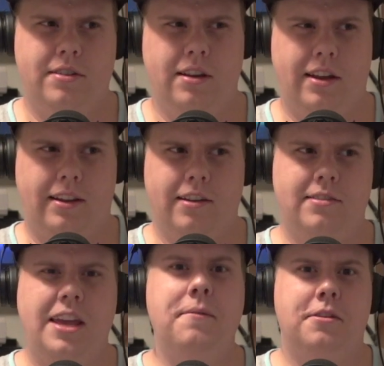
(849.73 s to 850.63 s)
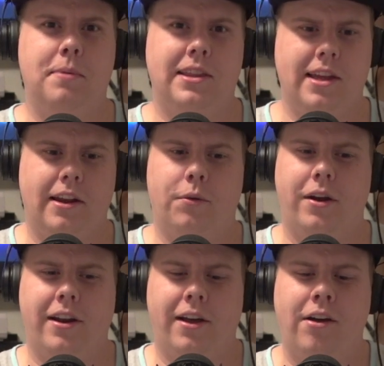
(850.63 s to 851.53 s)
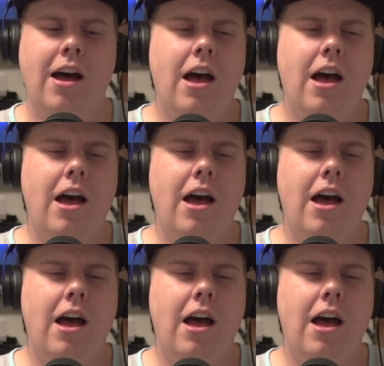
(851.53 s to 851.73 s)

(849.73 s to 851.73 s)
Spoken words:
This team is pathetic right now.